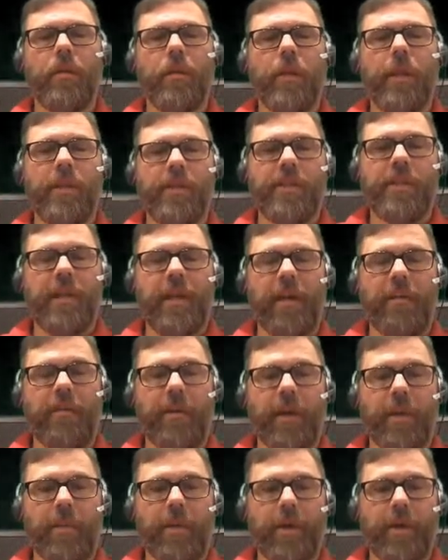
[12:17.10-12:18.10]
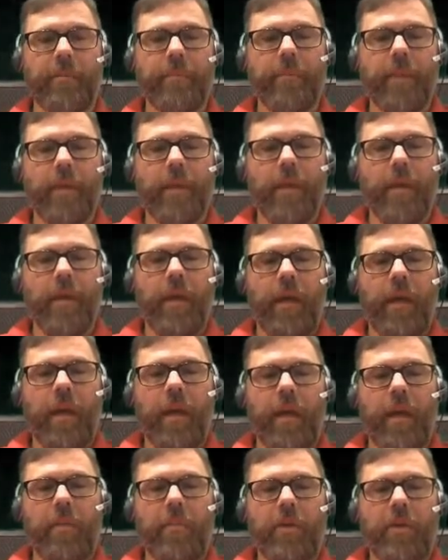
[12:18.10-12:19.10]
ACI fabric.
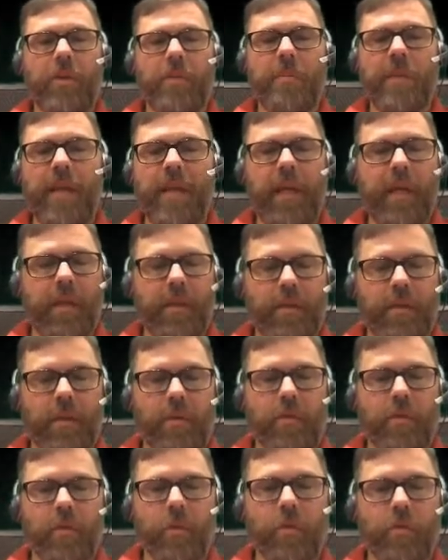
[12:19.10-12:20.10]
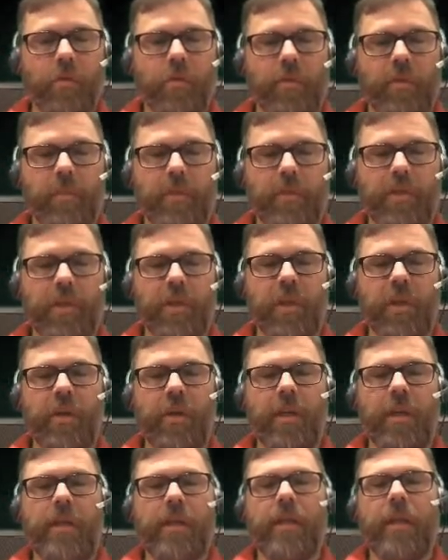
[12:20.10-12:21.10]
And there's many other tools from the
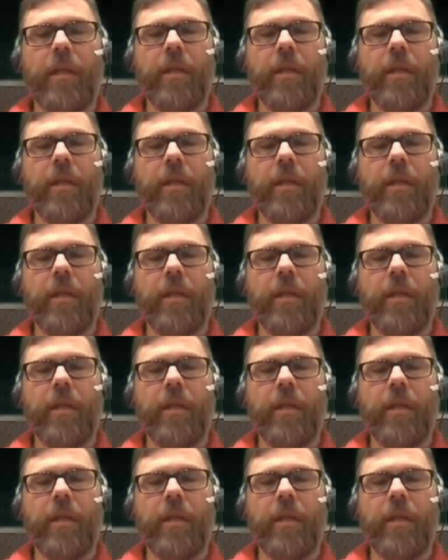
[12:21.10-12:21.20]
security